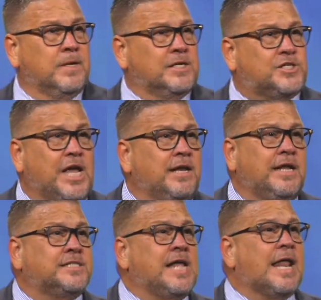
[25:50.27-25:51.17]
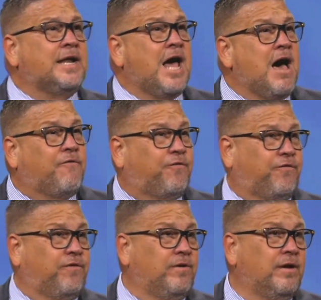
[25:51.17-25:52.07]
Sunday's not
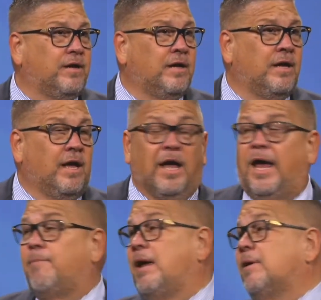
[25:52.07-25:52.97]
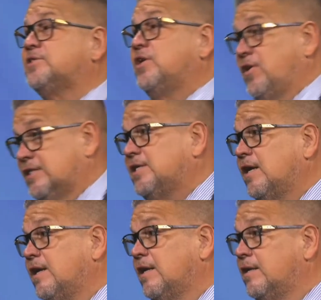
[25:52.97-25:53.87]
enough. Hey, babe, I'll see you next
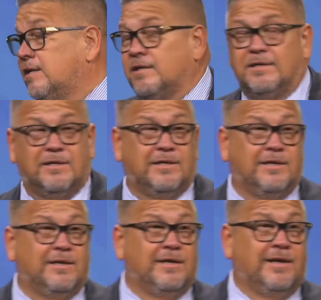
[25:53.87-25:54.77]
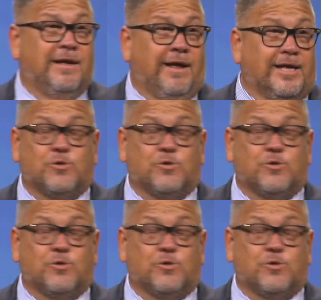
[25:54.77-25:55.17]
Sunday. It's